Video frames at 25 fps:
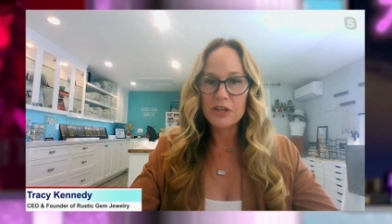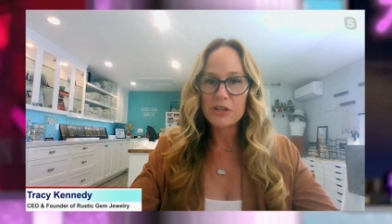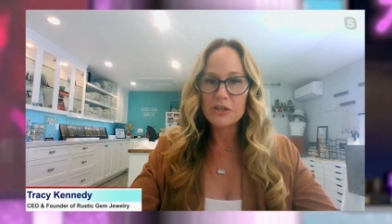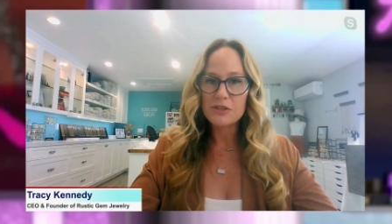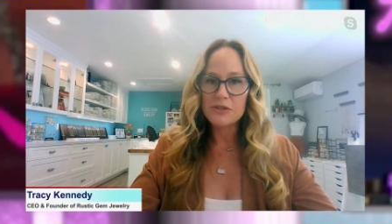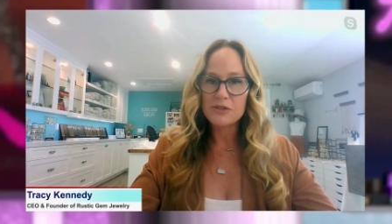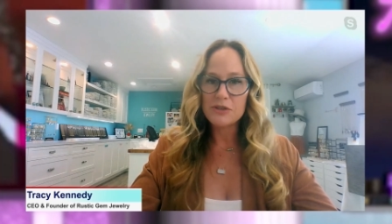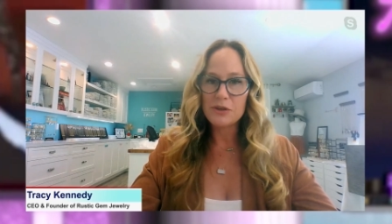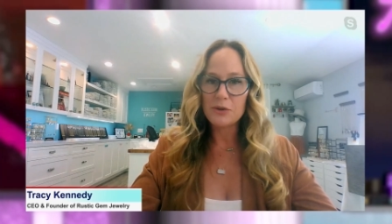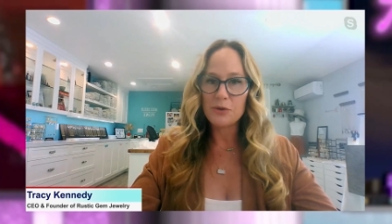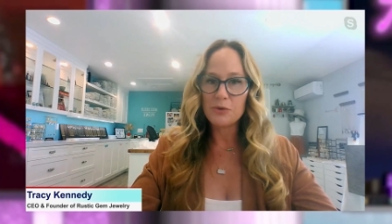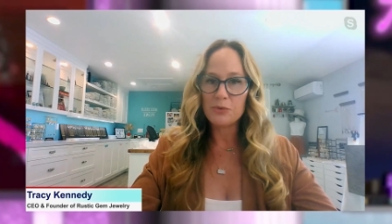
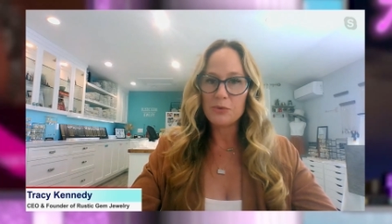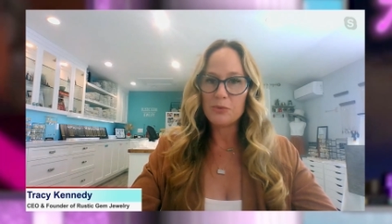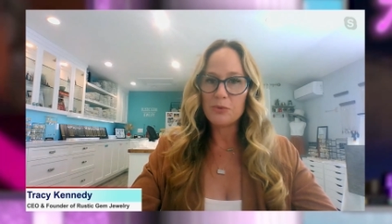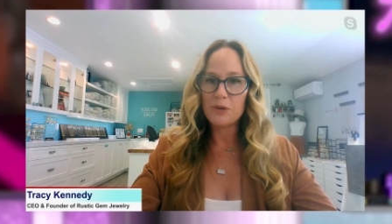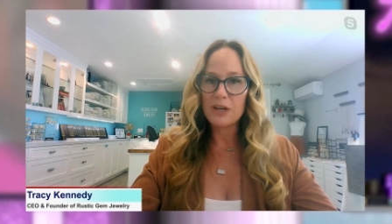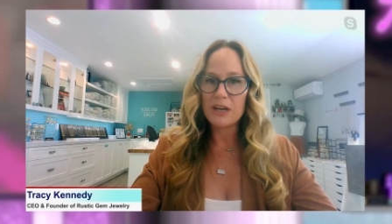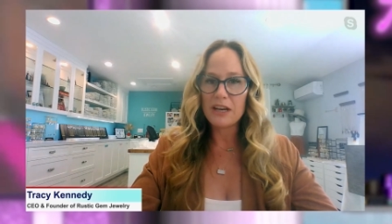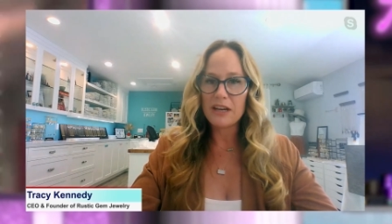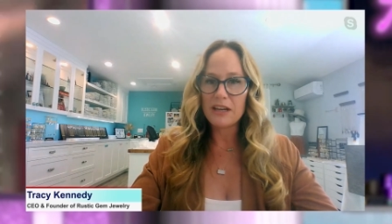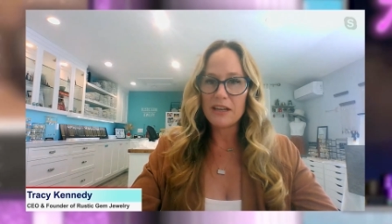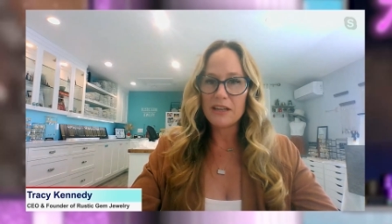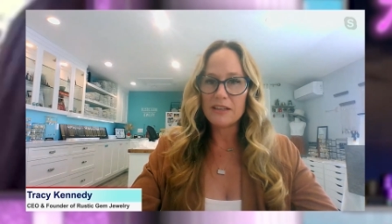So
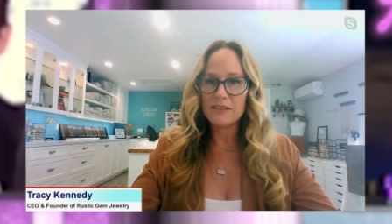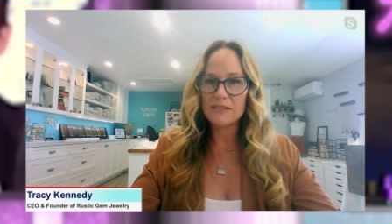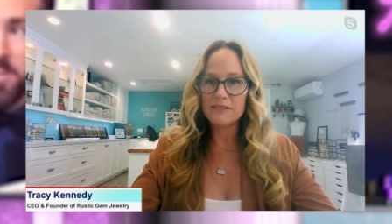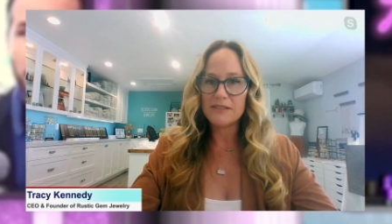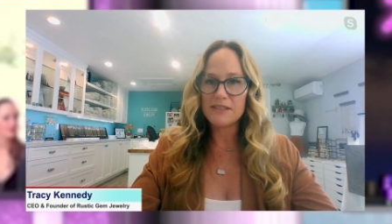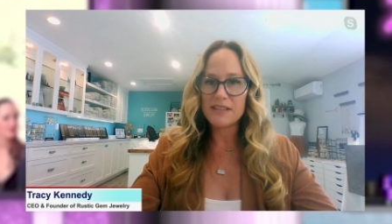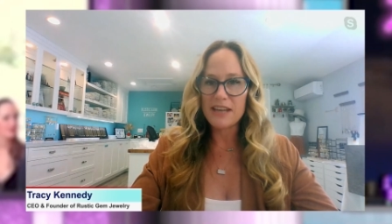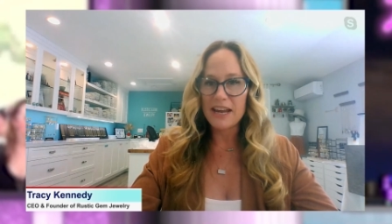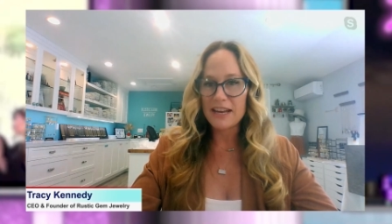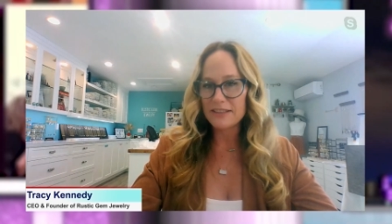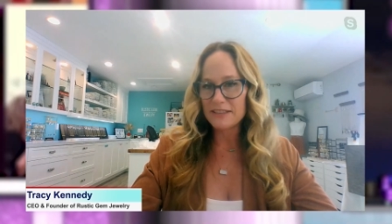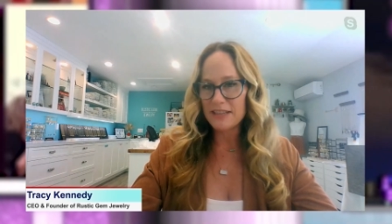when I
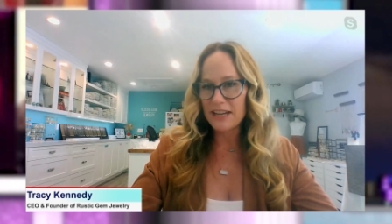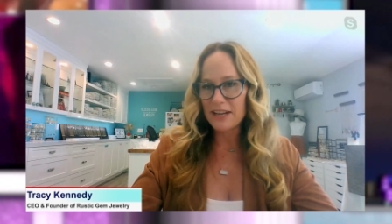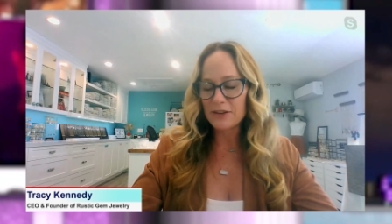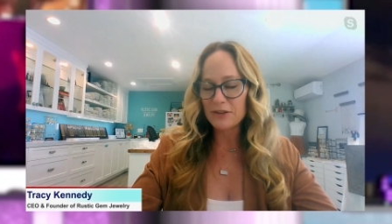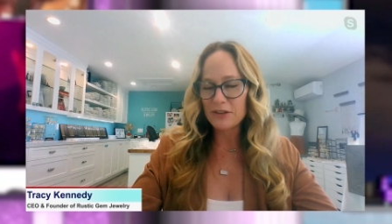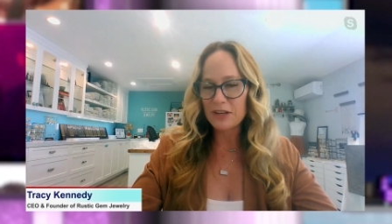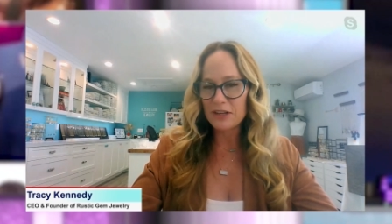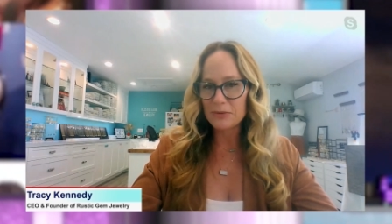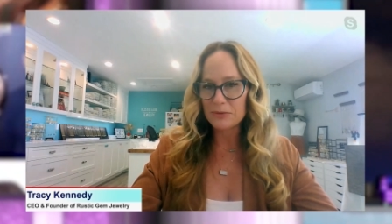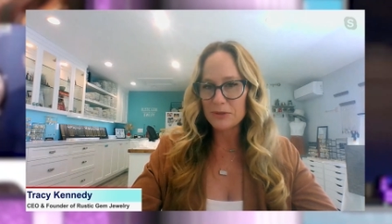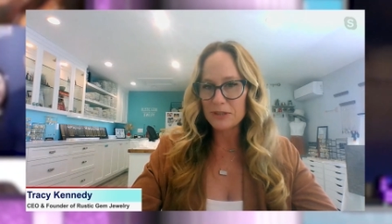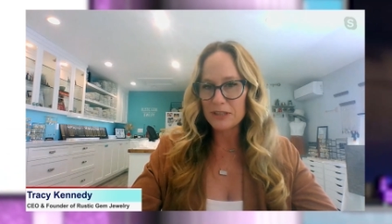sat
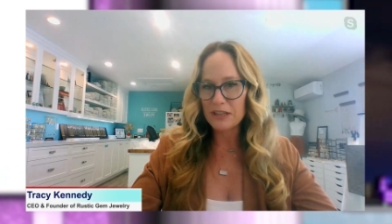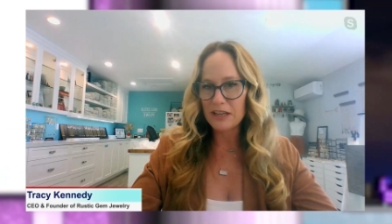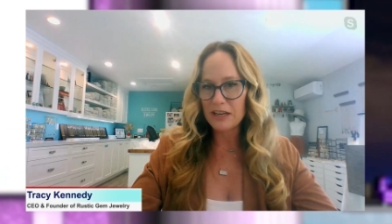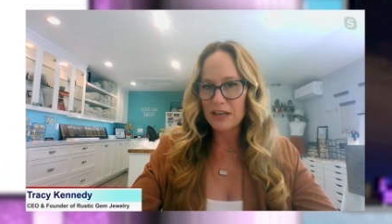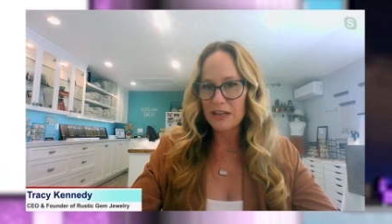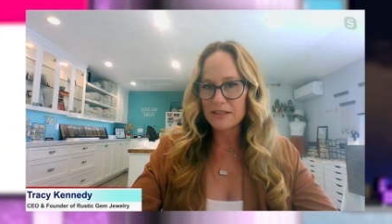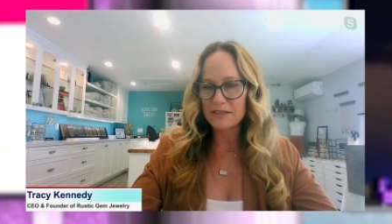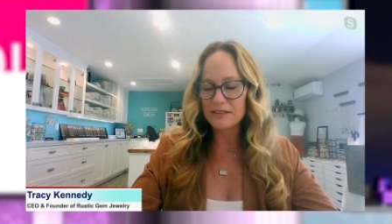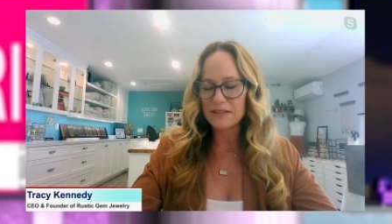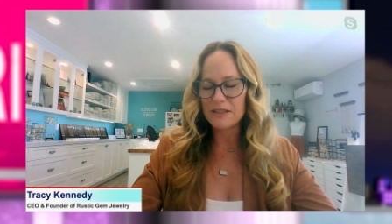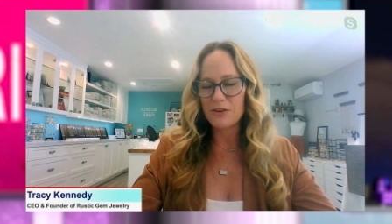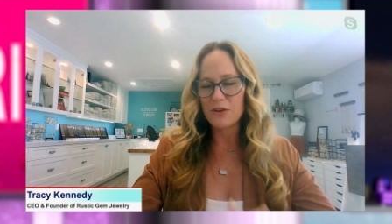down, I realized,